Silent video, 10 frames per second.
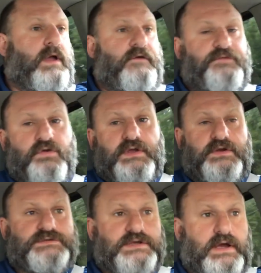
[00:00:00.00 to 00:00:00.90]
A few
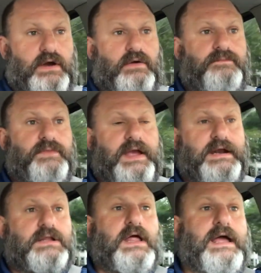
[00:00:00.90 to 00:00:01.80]
years ago, I had
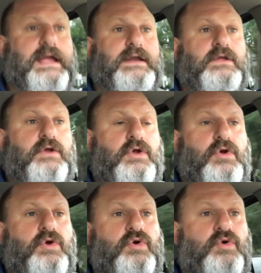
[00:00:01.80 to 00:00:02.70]
a client
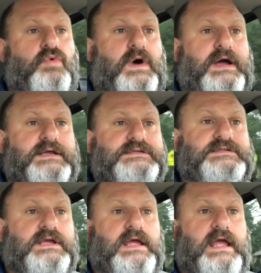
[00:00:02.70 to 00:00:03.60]
who
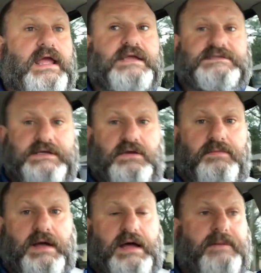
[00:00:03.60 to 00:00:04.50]
was a single
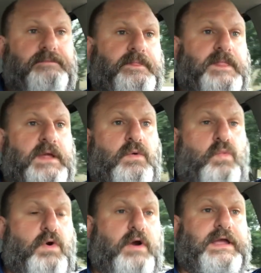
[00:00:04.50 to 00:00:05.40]
mom
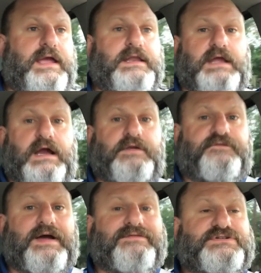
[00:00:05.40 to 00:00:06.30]
working a nine to
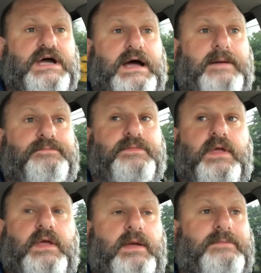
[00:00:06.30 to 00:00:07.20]
five job,
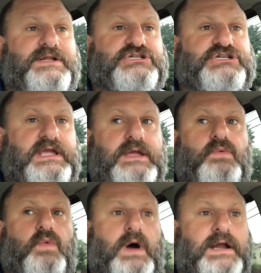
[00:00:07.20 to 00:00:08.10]
but she
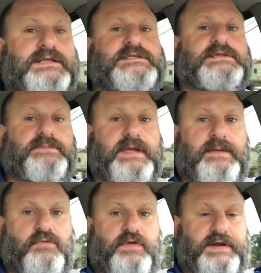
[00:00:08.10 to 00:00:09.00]
wanted to
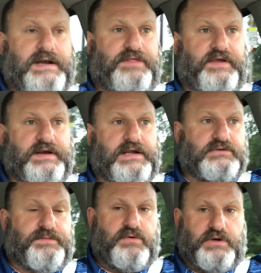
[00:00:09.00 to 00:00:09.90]
be more than anything an
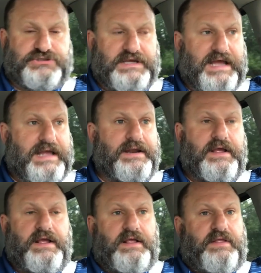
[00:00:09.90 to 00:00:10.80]
entrepreneur. And she had
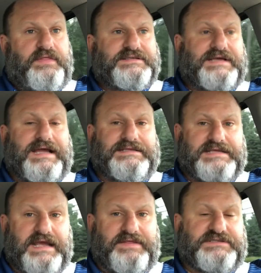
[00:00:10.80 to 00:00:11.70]
this
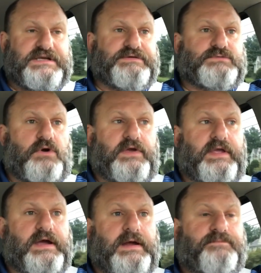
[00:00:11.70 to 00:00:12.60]
idea that she was
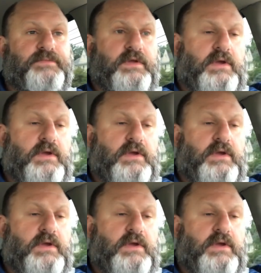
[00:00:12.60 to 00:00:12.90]
working on.